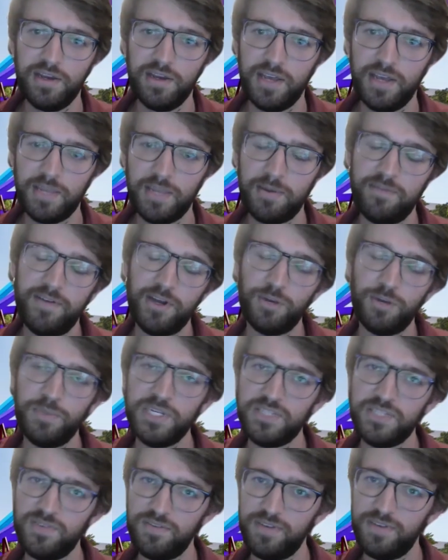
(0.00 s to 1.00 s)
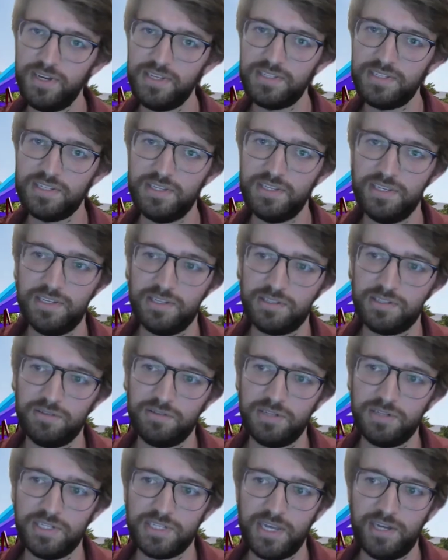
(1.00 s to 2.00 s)
my final piece of advice is
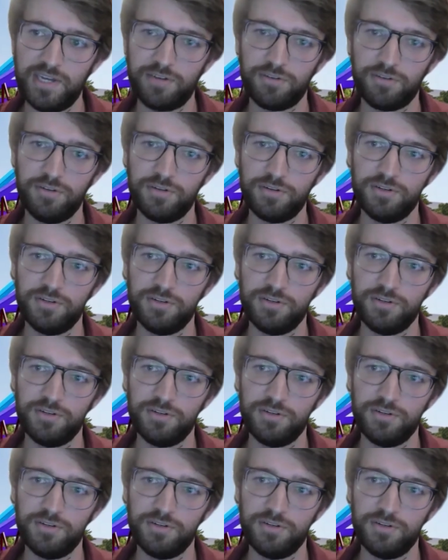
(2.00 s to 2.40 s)
designing roller